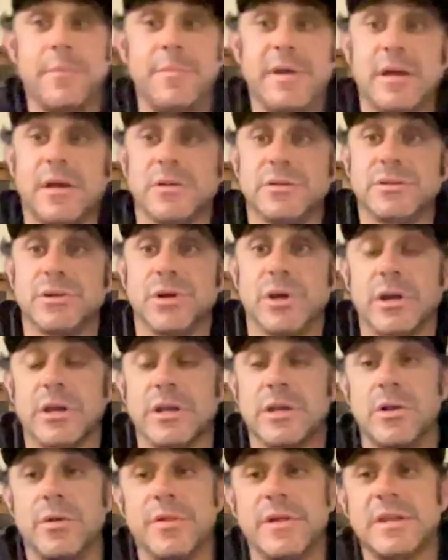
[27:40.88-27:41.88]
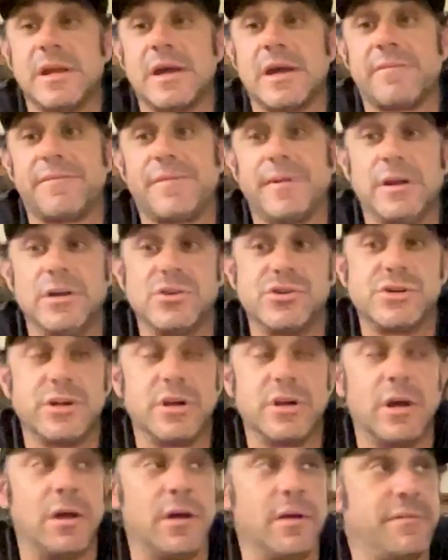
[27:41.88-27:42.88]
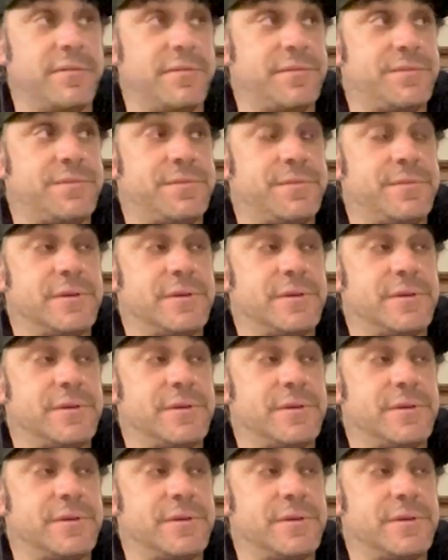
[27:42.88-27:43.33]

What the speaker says: because look, the definition of